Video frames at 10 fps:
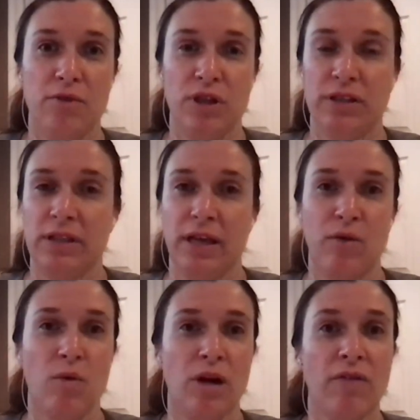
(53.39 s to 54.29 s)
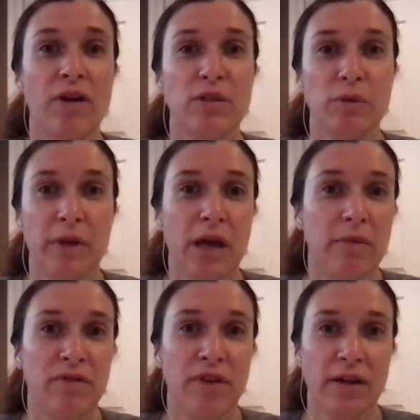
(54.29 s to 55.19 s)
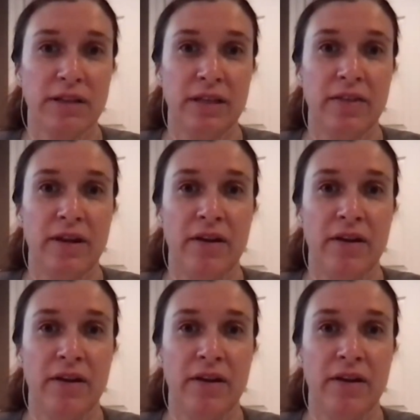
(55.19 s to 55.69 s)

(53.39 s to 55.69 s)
Just like one of us would become infected,